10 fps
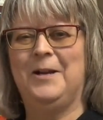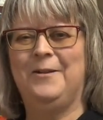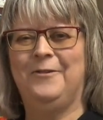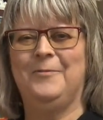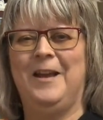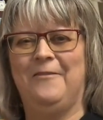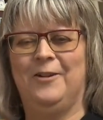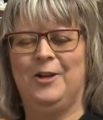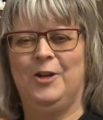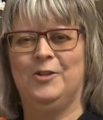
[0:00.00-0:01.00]
Brenda from the
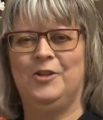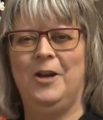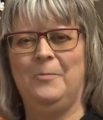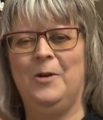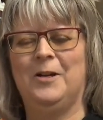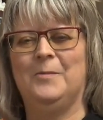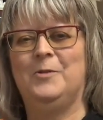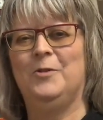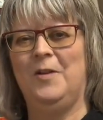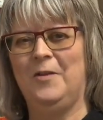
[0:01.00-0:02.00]
Avant Garden Shop. Welcome
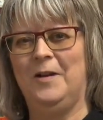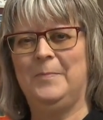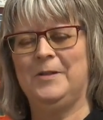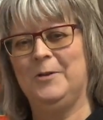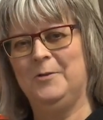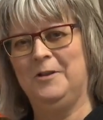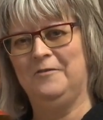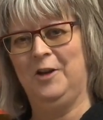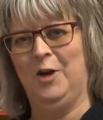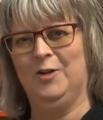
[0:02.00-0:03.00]
to another episode of
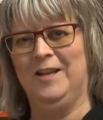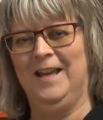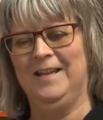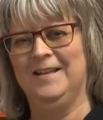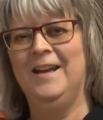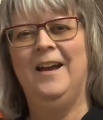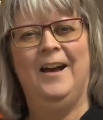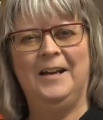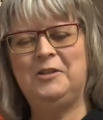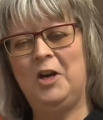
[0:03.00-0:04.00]
The Garden Gate.
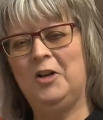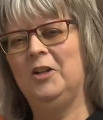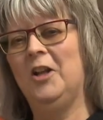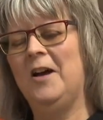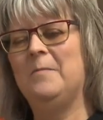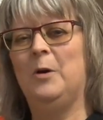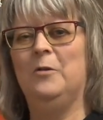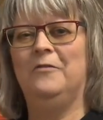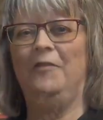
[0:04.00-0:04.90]
I talk a lot about